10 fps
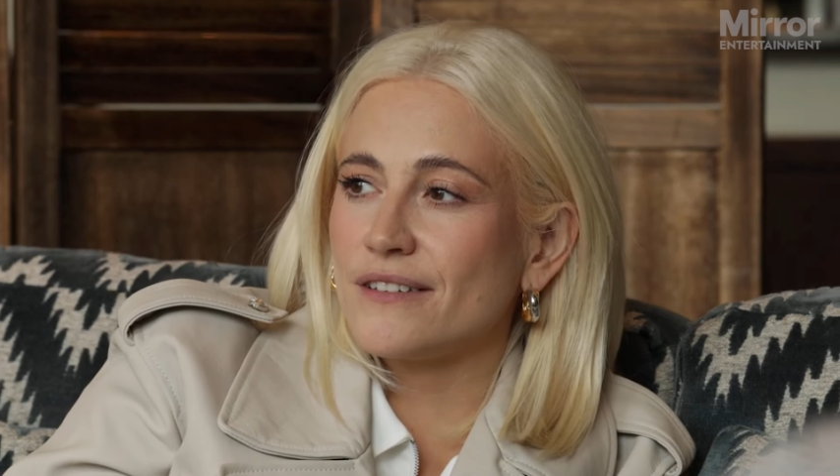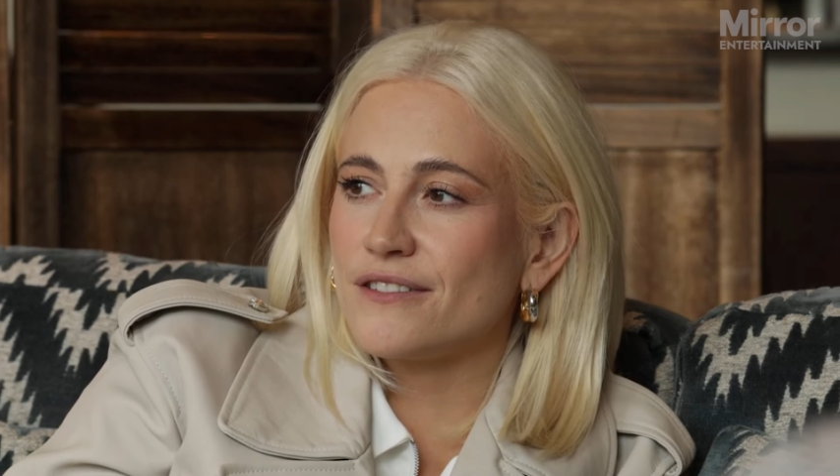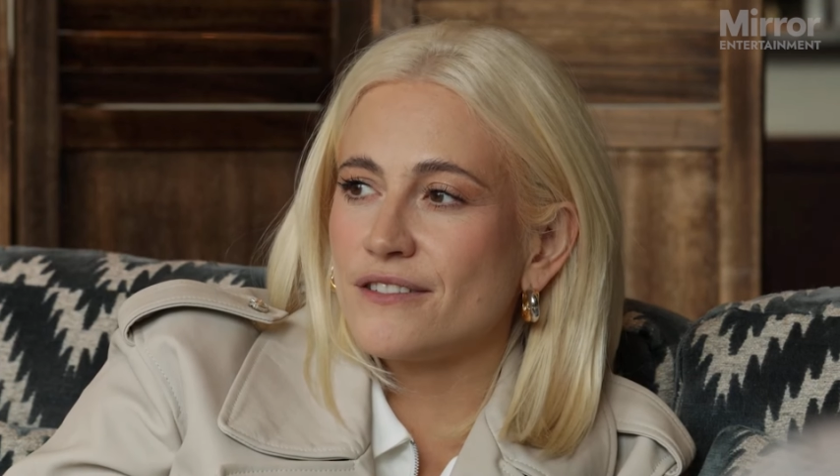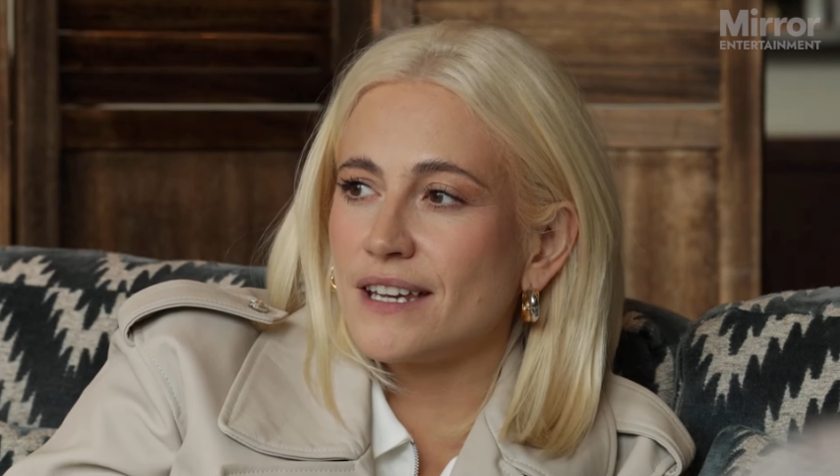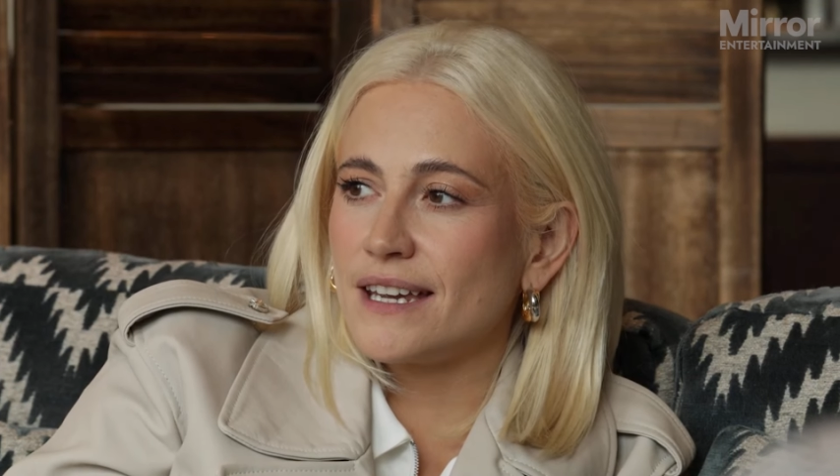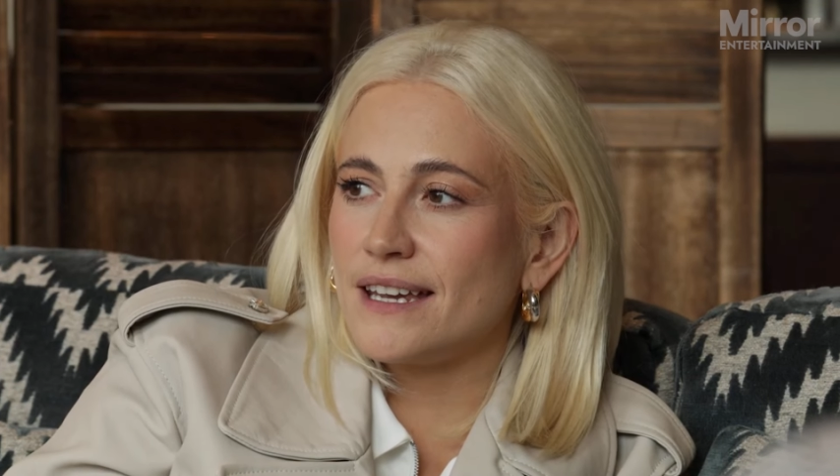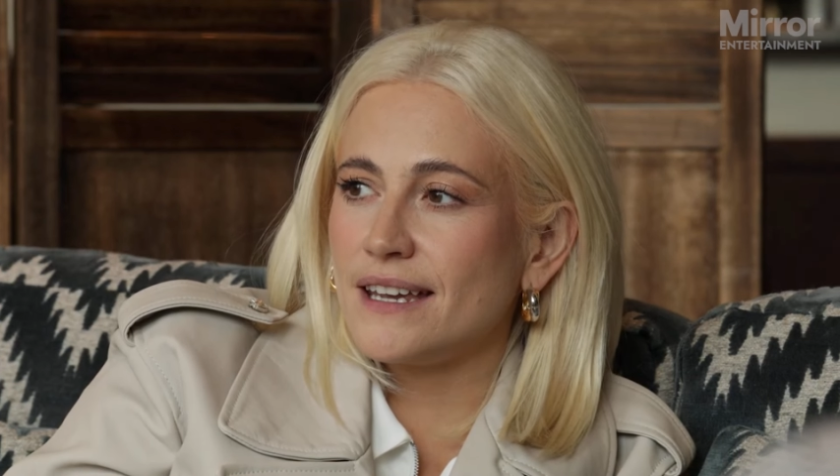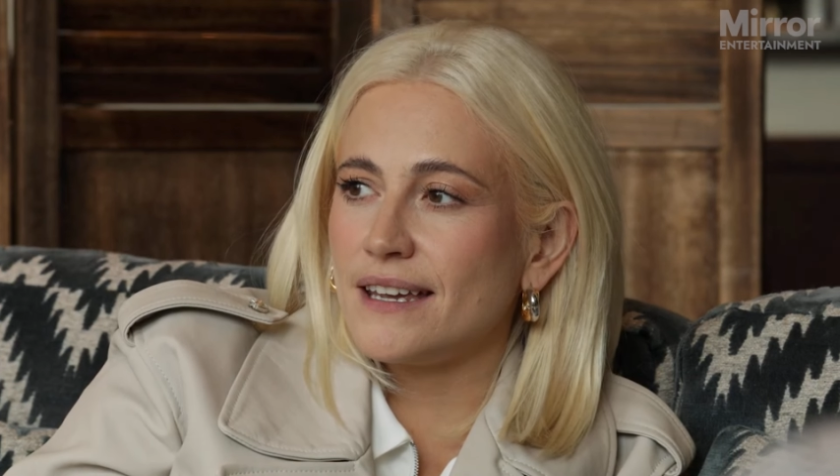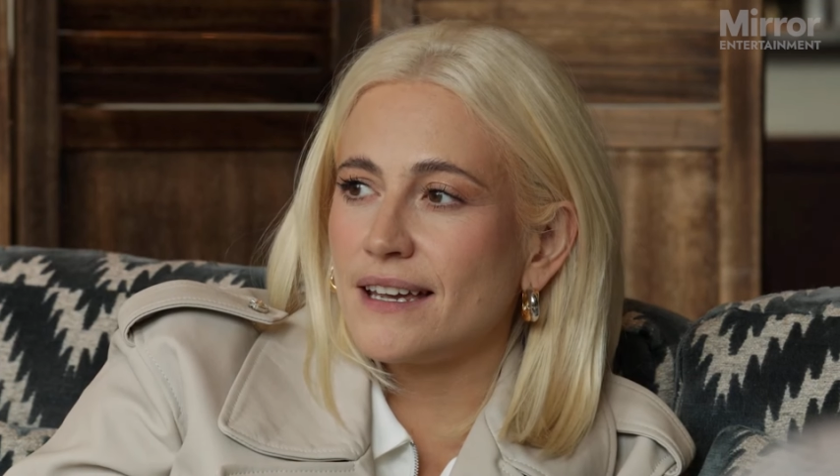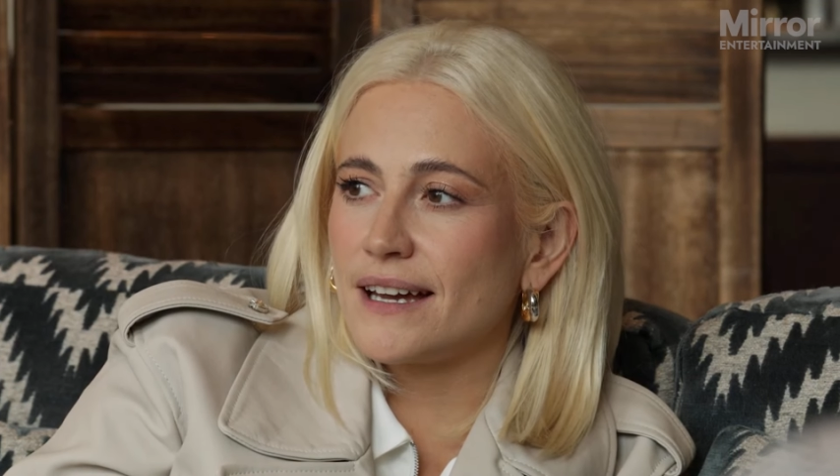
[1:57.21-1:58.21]

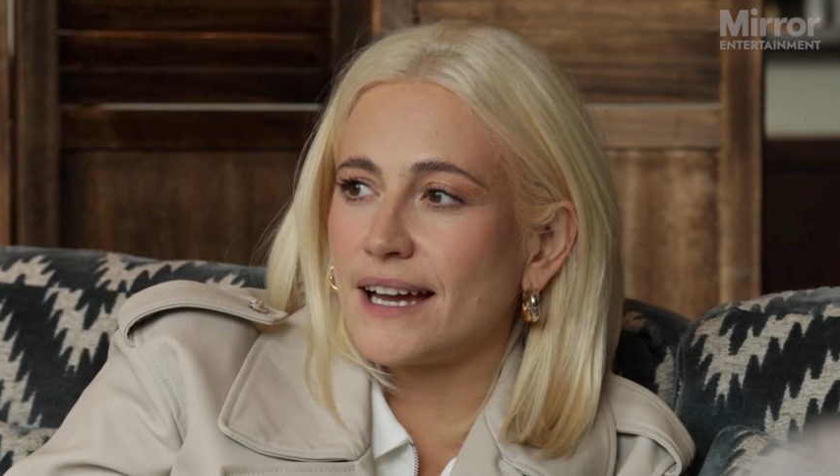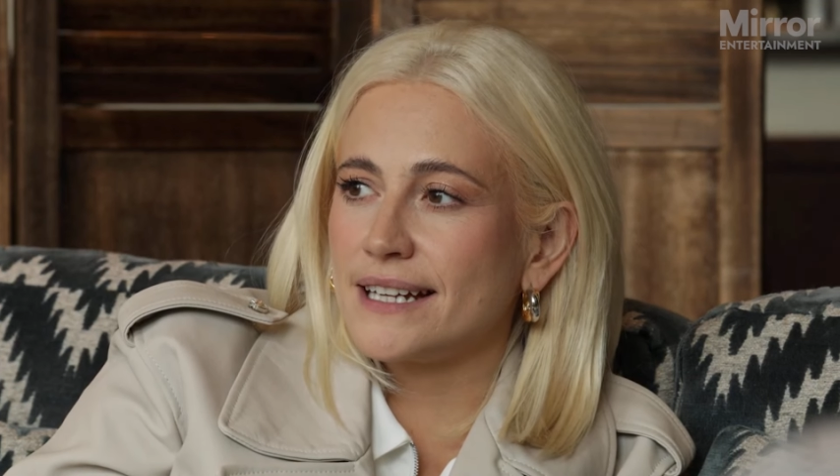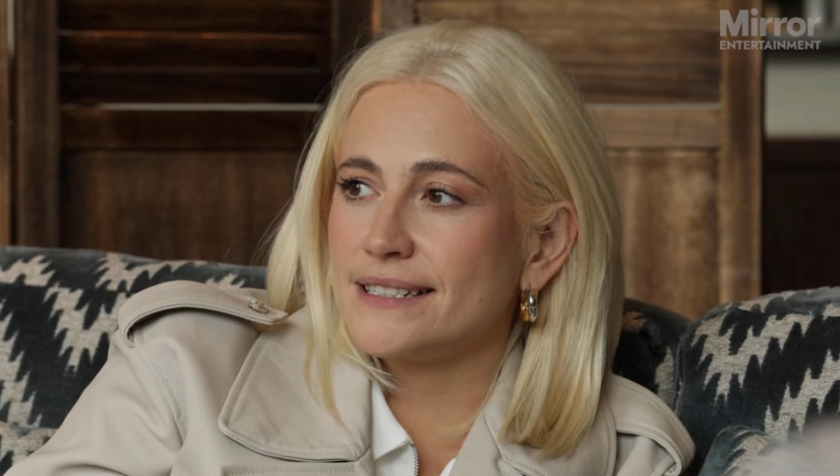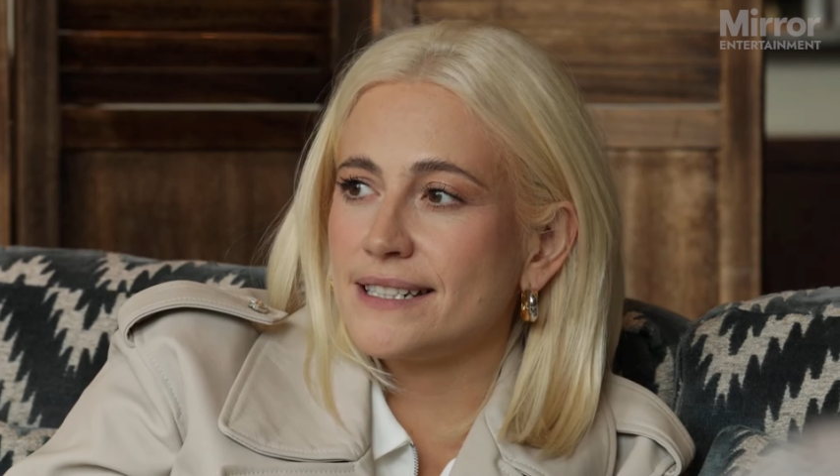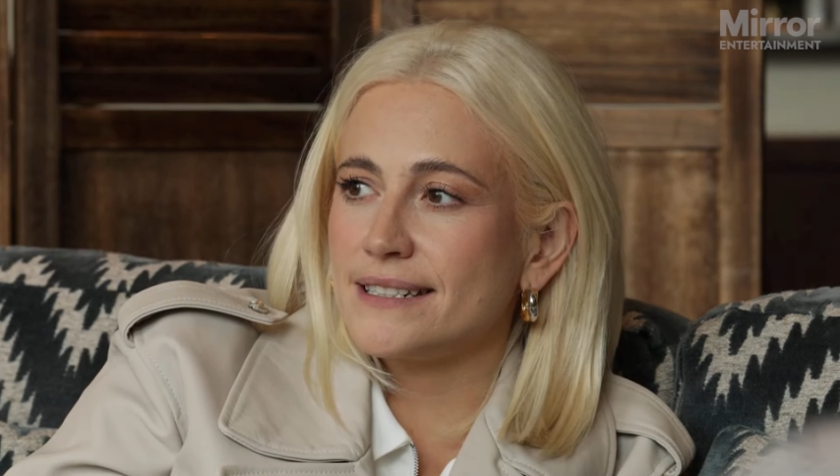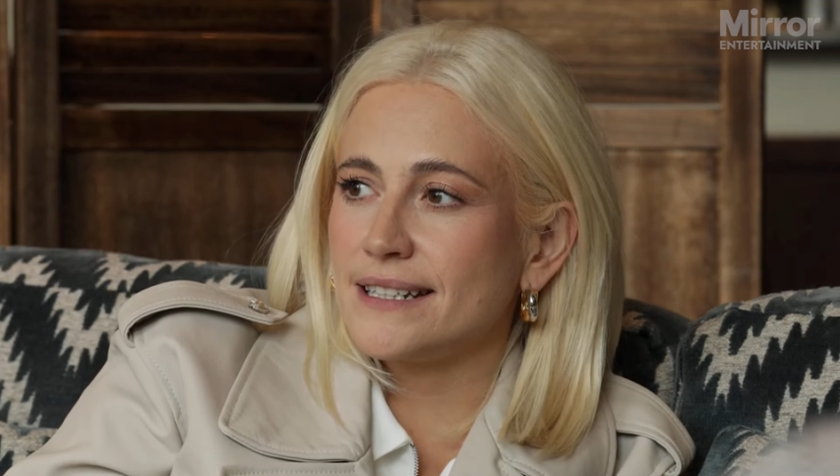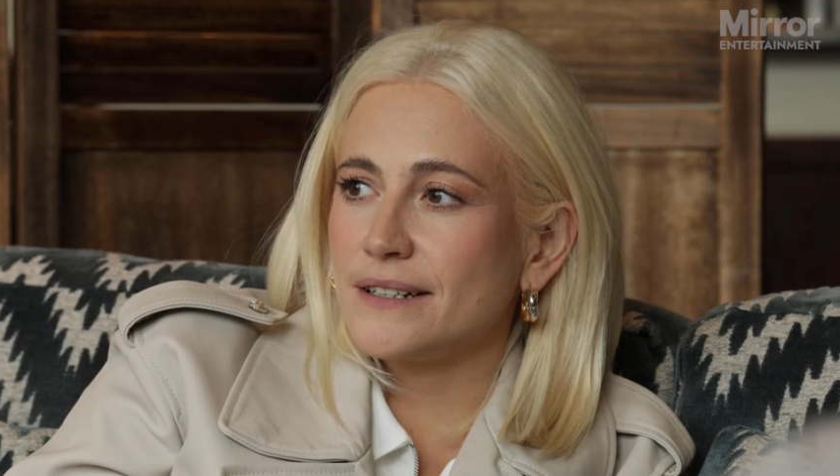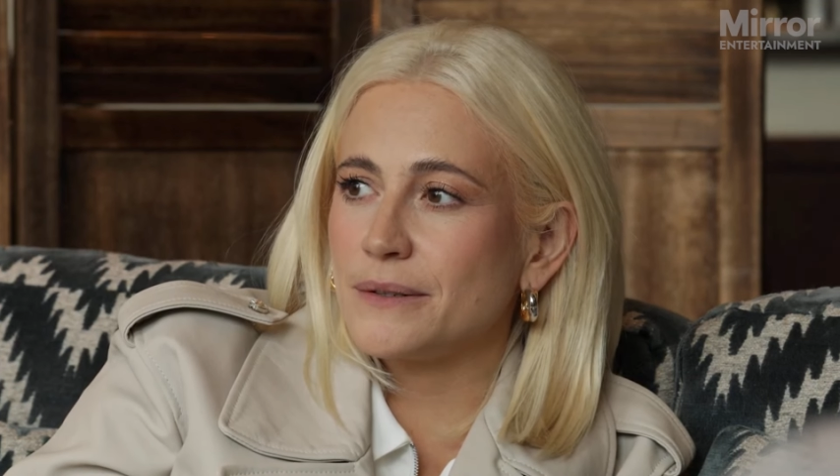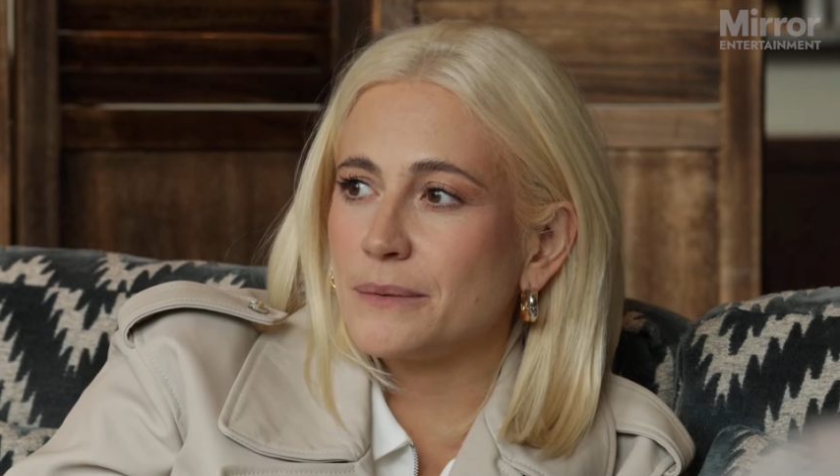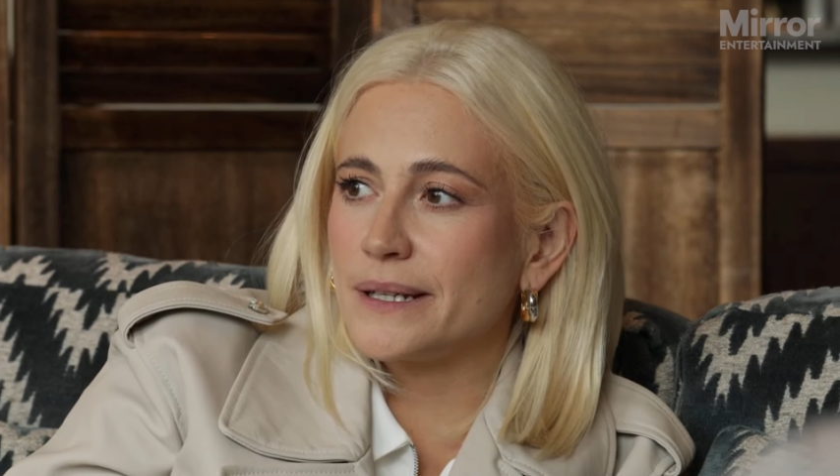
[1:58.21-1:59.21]
she had to
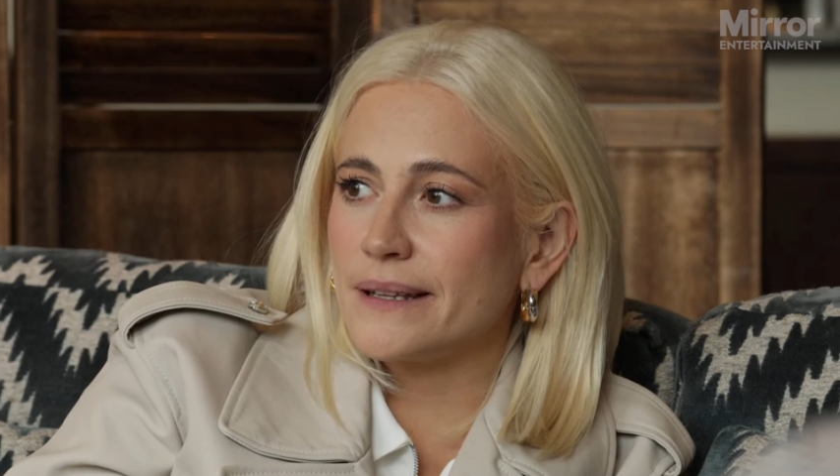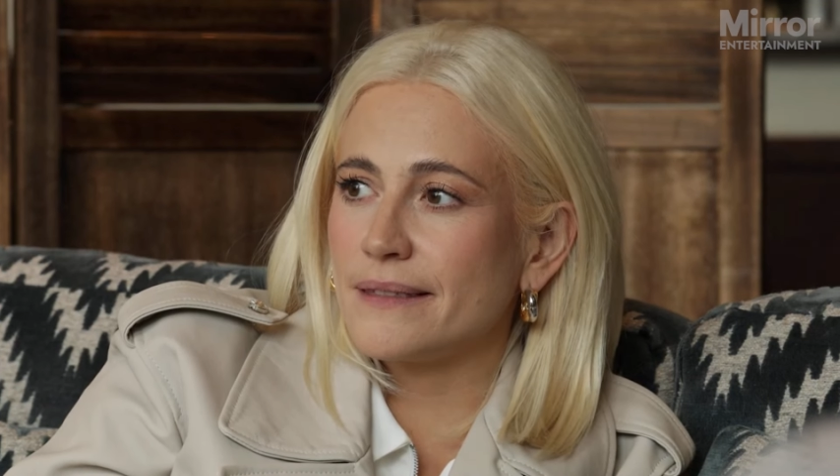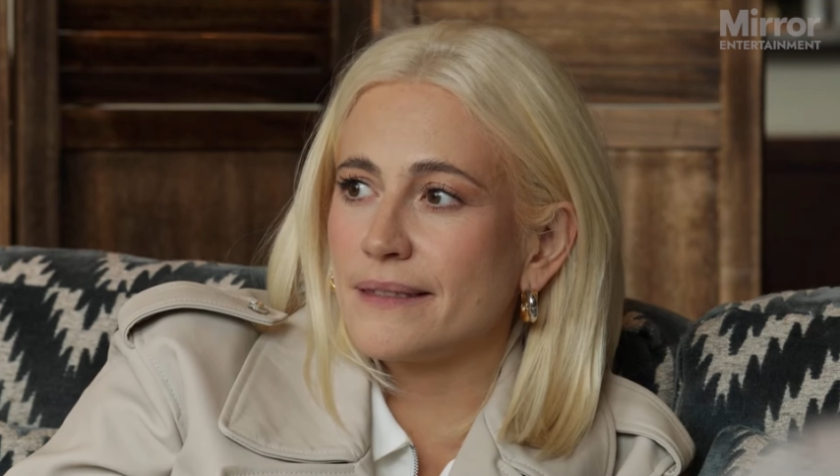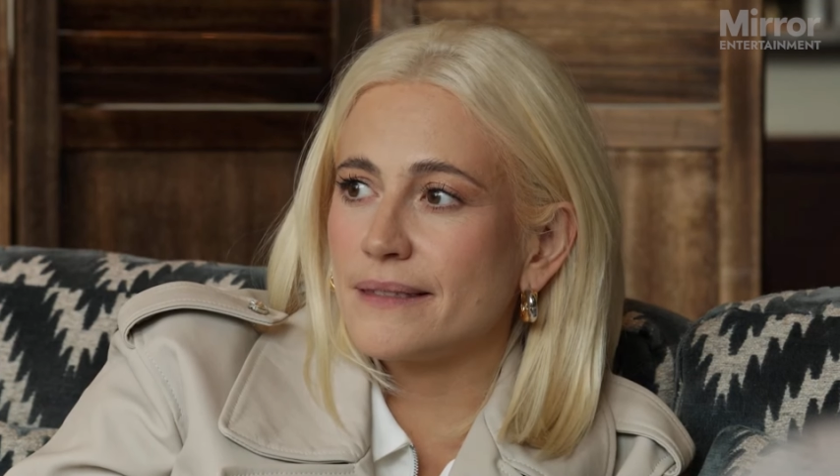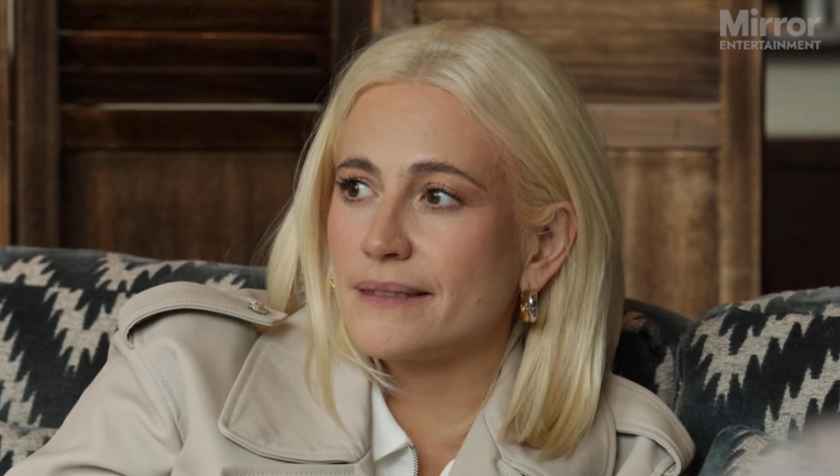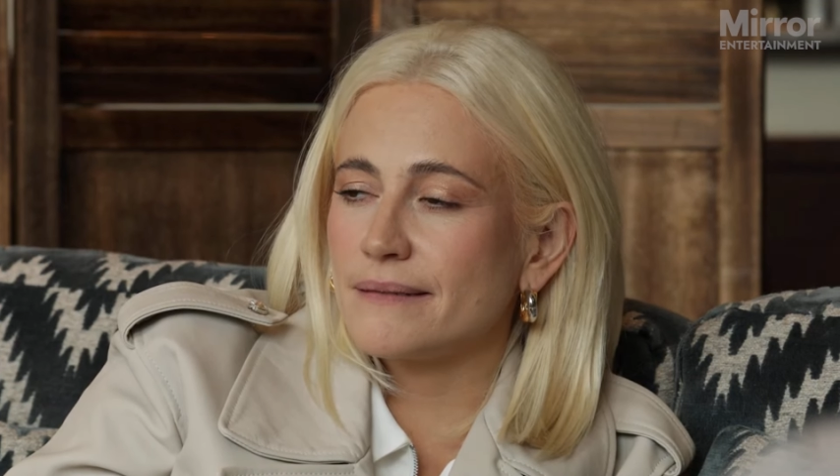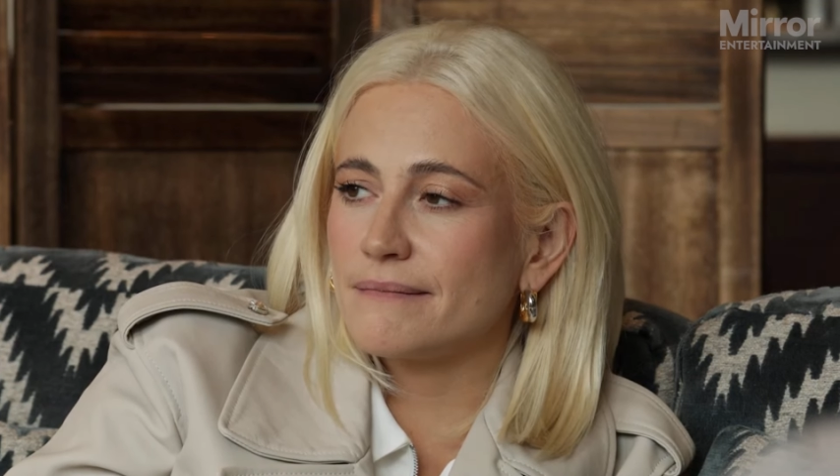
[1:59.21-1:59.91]
deal with